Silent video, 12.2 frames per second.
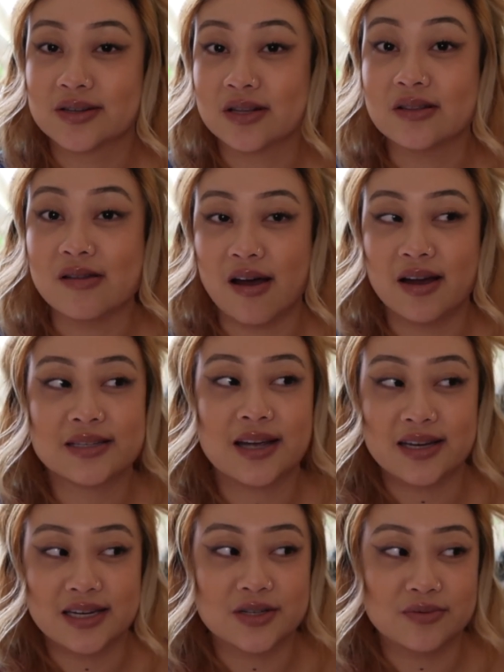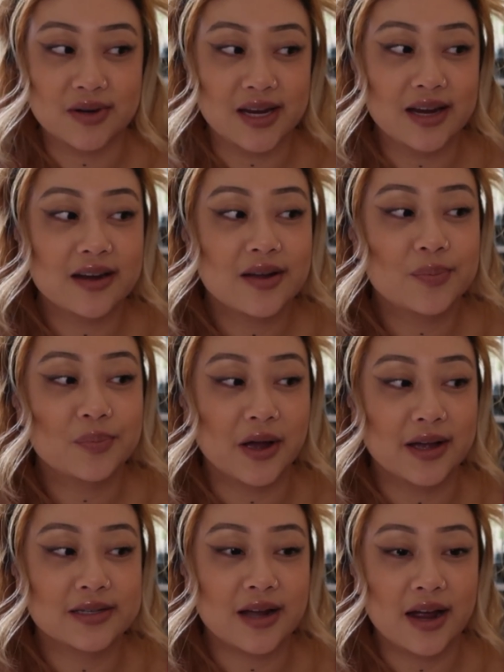there's a lot I need to read,
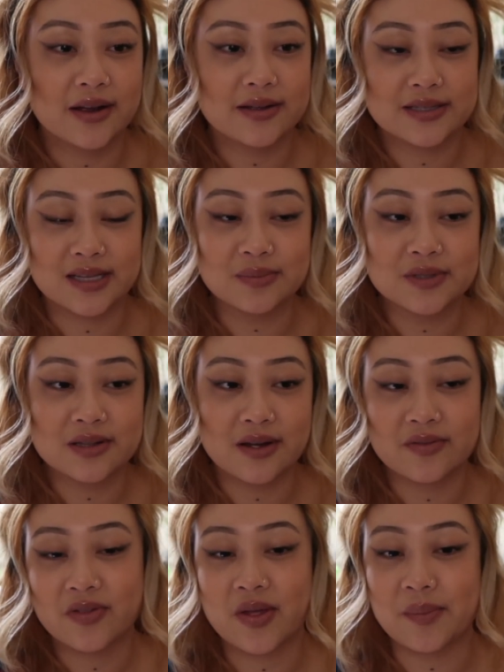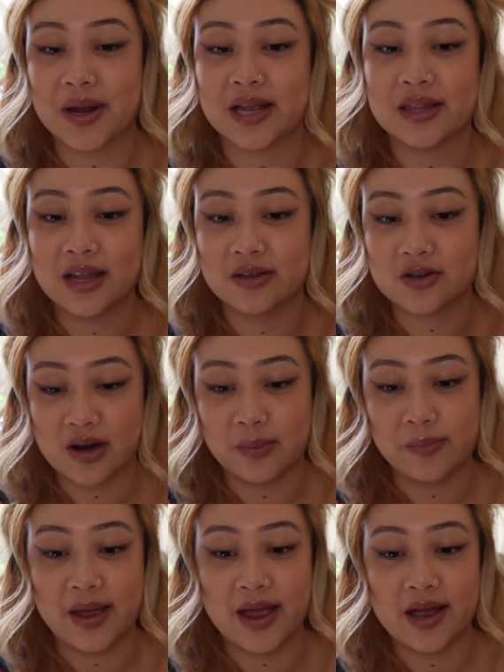but some of them I can think at the top
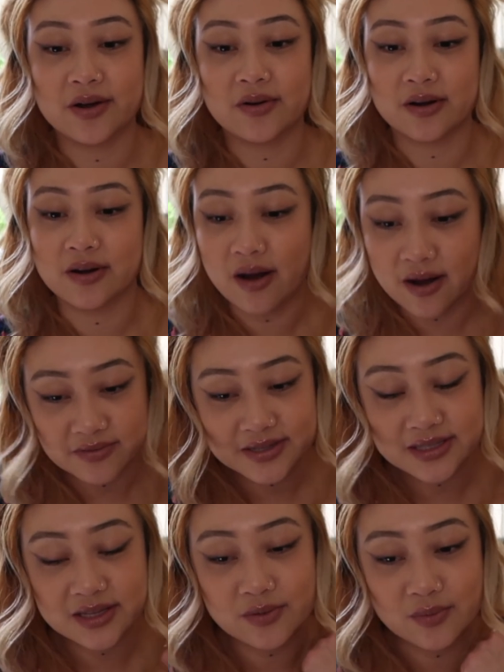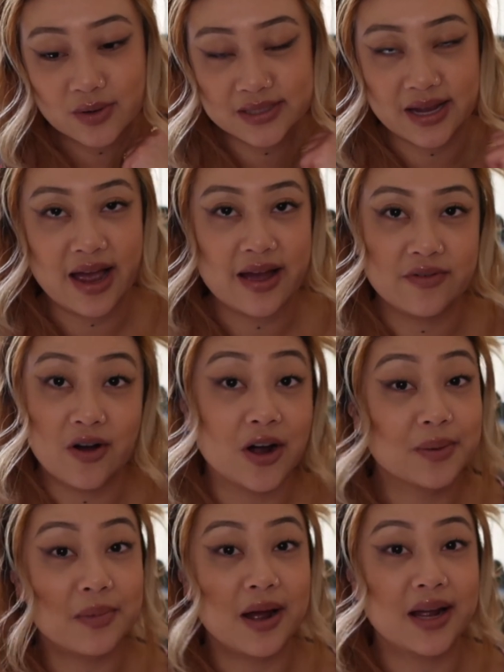of my head are obviously the ones I have
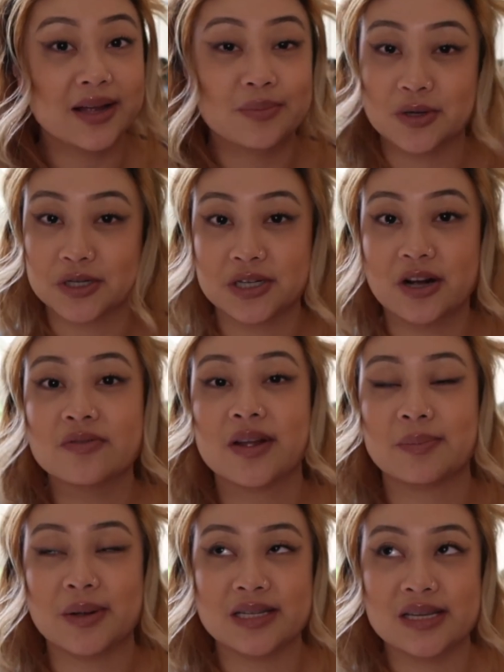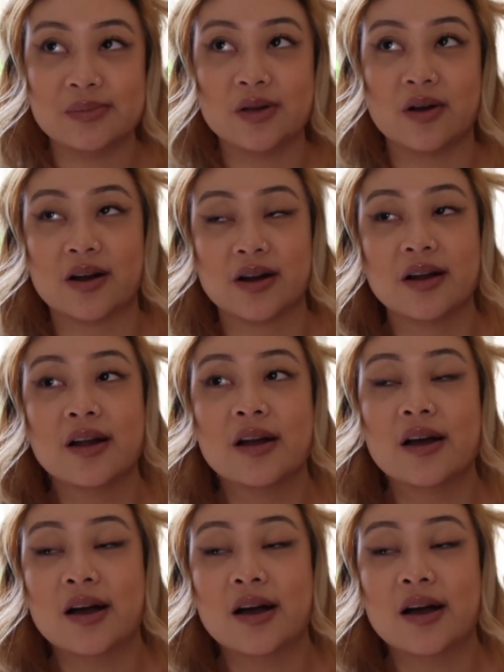on my bookshelf, like my T B R.